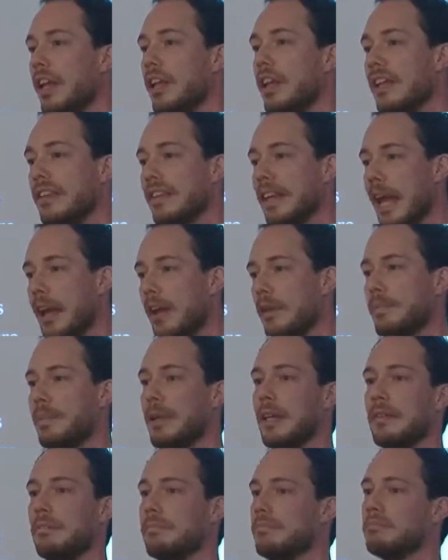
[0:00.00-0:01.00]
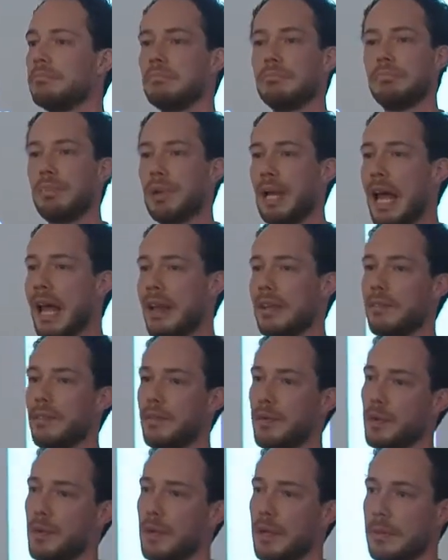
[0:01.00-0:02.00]
It cannot be planned
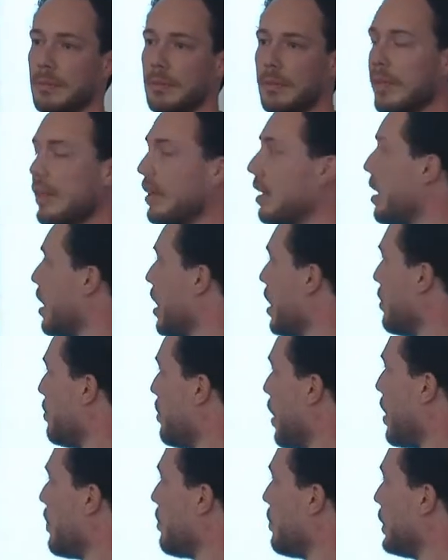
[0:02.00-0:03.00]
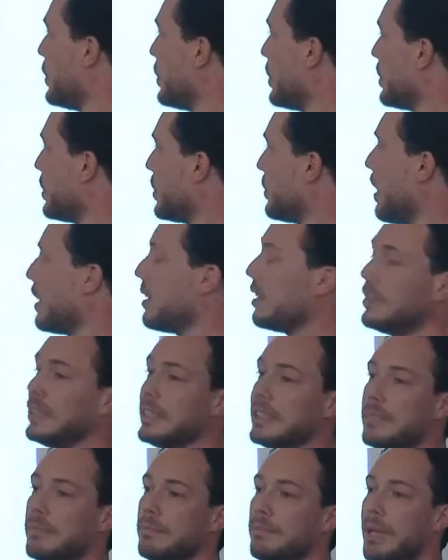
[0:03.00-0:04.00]
for by rigid
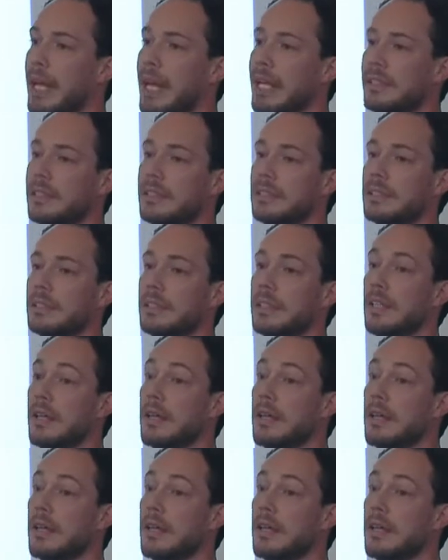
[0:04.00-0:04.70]
strategies and plans,